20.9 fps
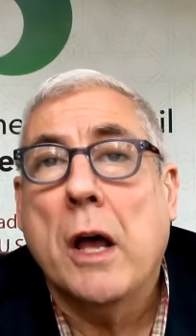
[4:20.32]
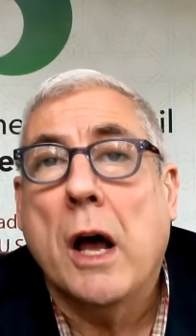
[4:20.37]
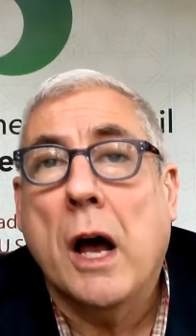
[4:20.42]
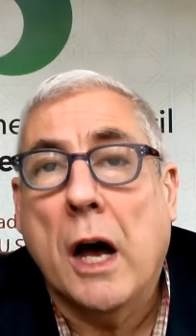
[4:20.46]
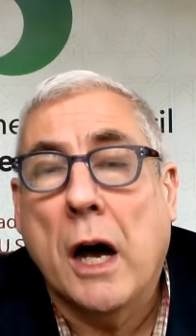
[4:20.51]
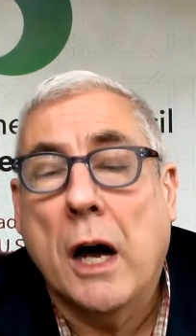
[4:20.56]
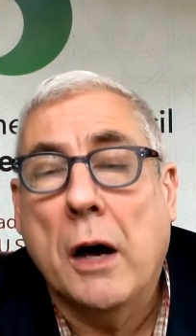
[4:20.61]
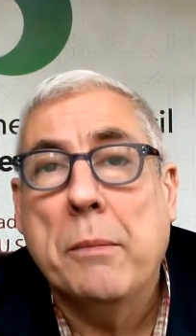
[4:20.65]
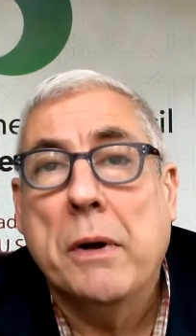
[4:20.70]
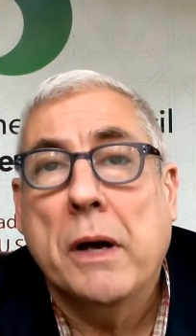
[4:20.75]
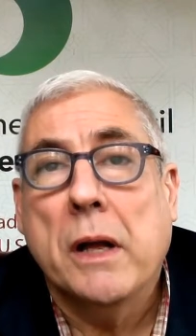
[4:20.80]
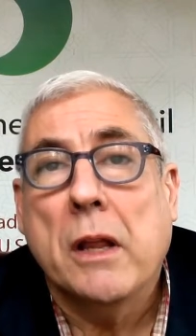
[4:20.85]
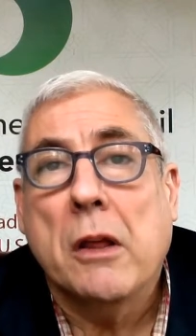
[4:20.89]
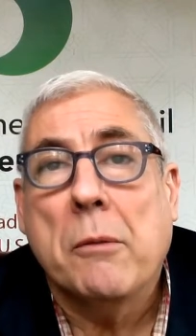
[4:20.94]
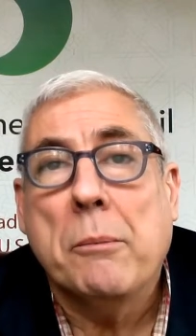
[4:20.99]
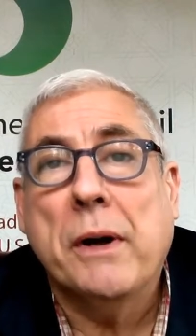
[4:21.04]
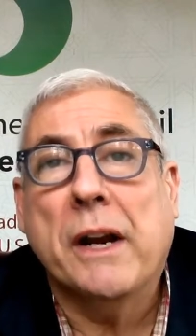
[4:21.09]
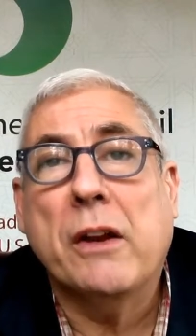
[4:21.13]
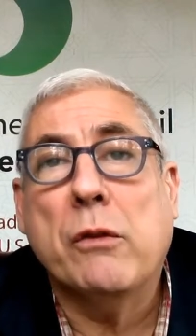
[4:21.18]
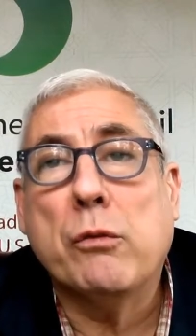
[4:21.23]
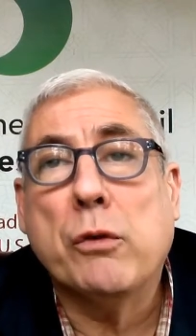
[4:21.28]
hub,
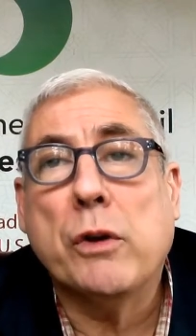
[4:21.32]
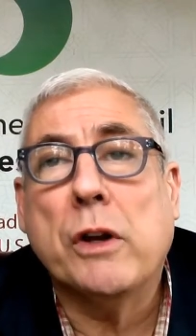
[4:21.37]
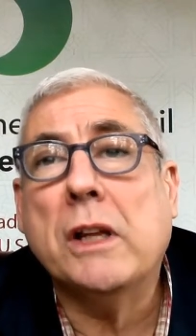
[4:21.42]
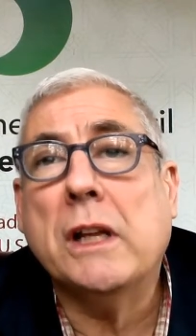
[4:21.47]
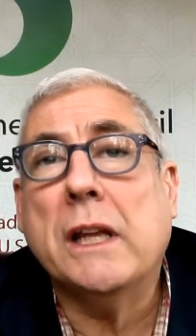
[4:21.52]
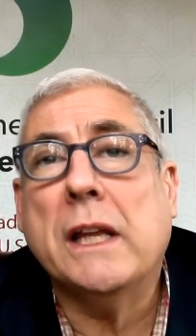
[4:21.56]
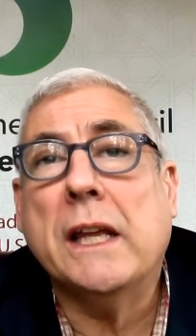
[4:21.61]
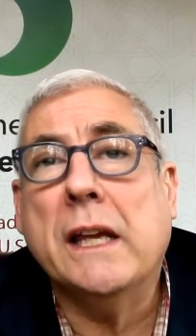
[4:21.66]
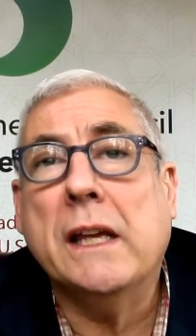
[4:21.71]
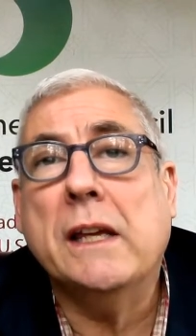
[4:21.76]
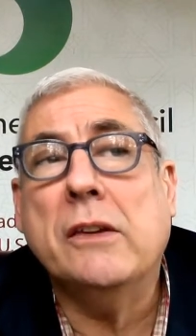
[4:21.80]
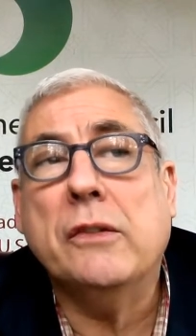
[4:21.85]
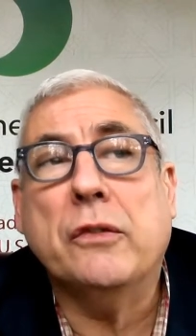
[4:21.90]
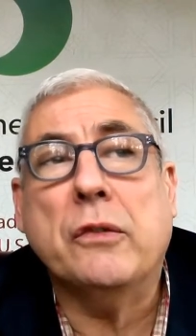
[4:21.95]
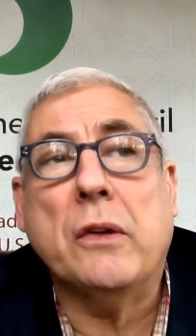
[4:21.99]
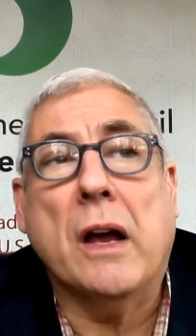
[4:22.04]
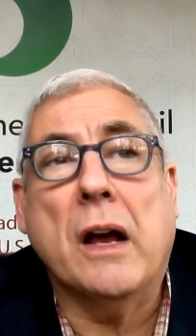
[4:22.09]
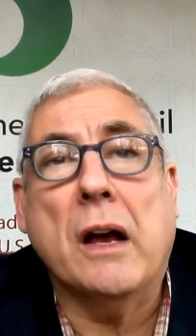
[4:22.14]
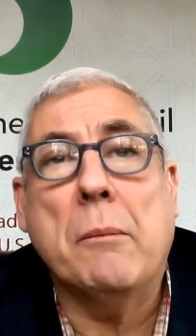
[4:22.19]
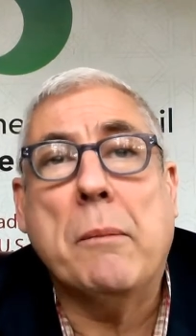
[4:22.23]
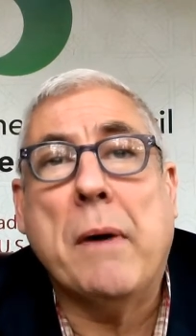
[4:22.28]
but it really
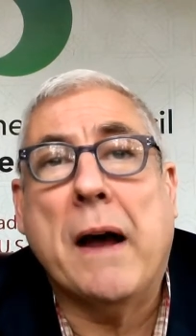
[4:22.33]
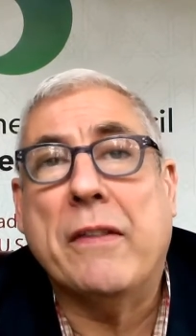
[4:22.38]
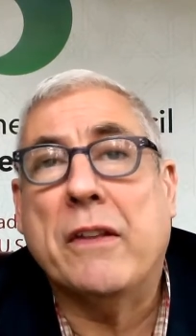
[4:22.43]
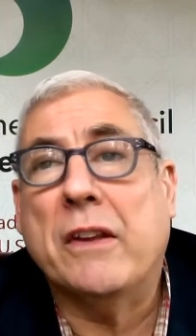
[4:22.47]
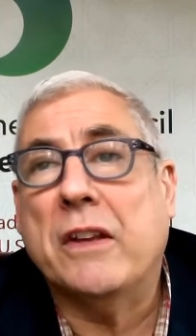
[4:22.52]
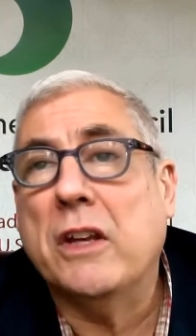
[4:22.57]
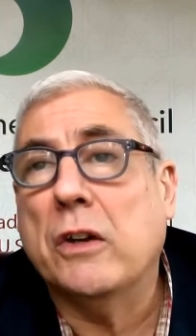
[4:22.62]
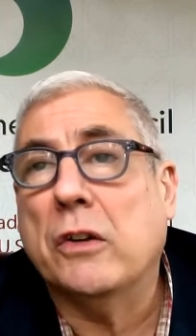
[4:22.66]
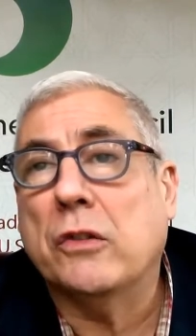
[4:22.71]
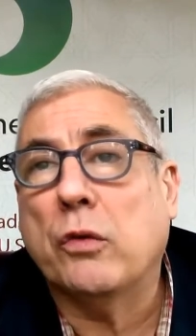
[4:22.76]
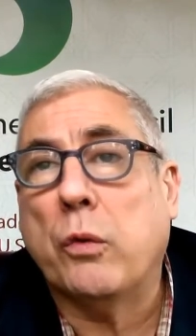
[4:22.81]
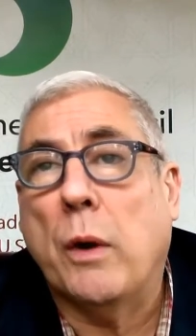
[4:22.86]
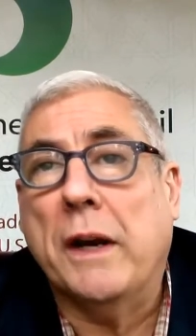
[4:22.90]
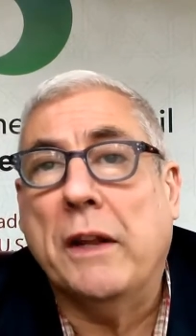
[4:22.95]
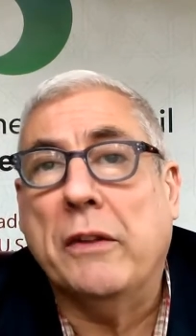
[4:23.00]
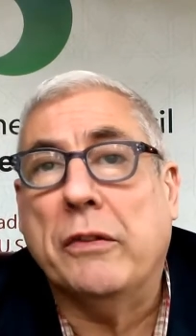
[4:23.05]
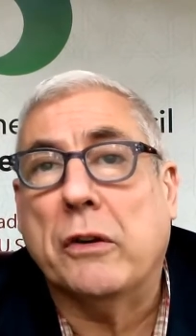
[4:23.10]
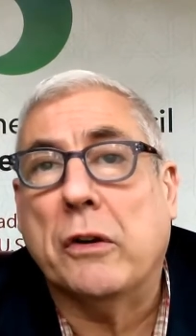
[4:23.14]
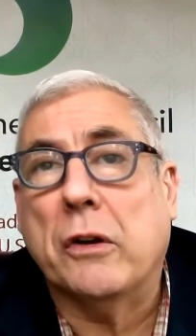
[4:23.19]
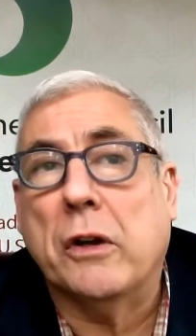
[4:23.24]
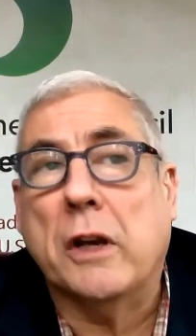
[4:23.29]
is by the year
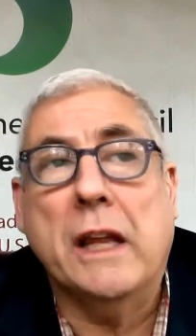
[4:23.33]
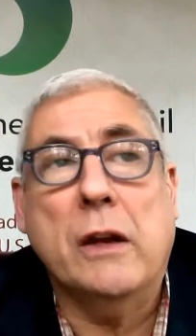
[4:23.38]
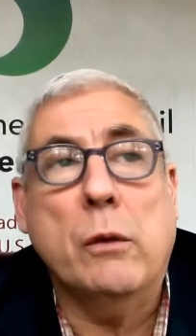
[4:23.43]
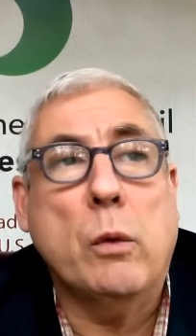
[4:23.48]
2030,